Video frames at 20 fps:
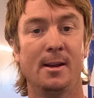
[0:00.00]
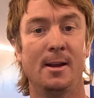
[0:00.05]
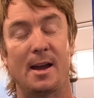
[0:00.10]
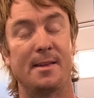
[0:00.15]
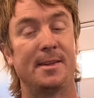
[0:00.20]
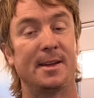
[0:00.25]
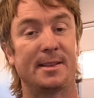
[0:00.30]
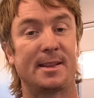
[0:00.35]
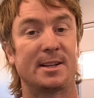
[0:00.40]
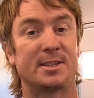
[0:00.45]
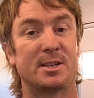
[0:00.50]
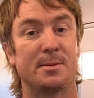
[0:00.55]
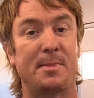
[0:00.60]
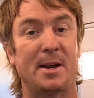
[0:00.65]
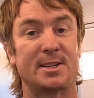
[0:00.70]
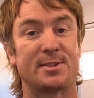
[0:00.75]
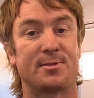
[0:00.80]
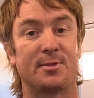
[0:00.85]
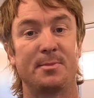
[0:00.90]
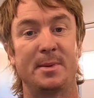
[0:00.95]
I think that's the
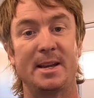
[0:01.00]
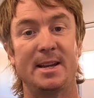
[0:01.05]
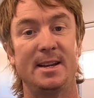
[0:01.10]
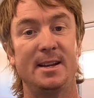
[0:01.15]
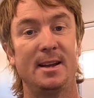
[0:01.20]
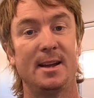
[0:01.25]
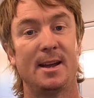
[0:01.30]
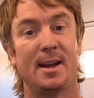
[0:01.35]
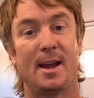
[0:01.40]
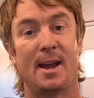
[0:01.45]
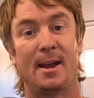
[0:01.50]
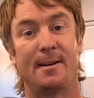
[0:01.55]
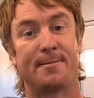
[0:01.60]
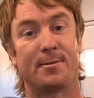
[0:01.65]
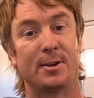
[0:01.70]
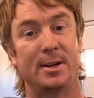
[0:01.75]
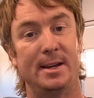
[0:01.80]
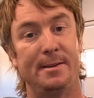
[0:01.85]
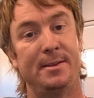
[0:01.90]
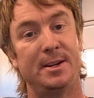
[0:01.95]
best for me and
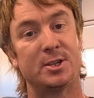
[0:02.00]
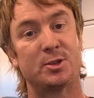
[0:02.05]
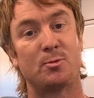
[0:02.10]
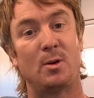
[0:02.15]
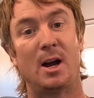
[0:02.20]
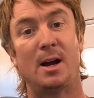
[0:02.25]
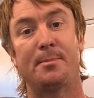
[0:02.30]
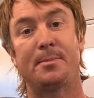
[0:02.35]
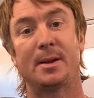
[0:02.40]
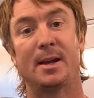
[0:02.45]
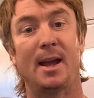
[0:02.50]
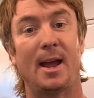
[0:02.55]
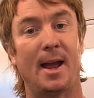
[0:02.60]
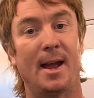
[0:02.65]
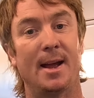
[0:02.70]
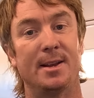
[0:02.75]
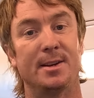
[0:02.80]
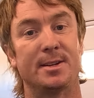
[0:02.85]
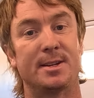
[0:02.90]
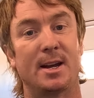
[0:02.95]
for EV Swap,
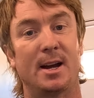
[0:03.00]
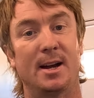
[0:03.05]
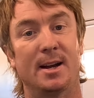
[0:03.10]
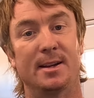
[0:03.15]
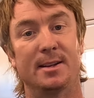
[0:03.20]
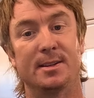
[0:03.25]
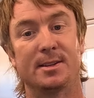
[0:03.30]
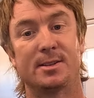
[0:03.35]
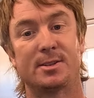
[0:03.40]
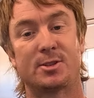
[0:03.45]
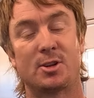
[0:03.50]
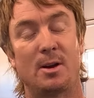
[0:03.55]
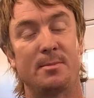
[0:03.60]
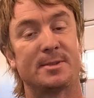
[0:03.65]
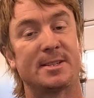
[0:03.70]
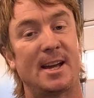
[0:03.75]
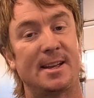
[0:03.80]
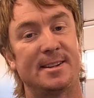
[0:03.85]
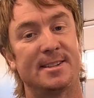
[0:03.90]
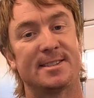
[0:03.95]
and so I'm
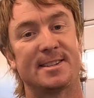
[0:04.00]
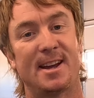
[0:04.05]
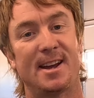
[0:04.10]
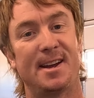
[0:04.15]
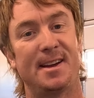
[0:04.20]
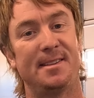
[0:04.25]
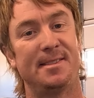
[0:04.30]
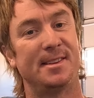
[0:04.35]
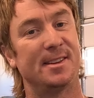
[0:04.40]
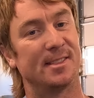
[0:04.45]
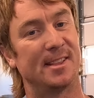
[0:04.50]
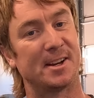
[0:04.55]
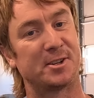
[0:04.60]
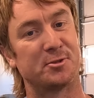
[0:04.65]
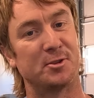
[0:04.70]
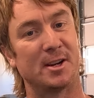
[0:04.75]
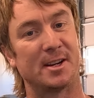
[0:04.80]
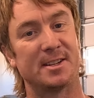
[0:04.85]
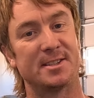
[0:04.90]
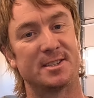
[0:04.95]
sad to say the
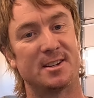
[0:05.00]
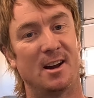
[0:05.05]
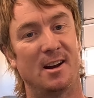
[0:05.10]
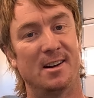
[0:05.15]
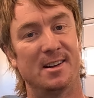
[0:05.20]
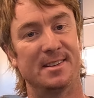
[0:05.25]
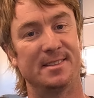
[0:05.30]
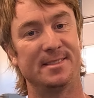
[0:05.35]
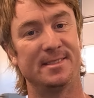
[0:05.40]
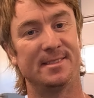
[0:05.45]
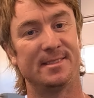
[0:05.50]
Electrek is gone.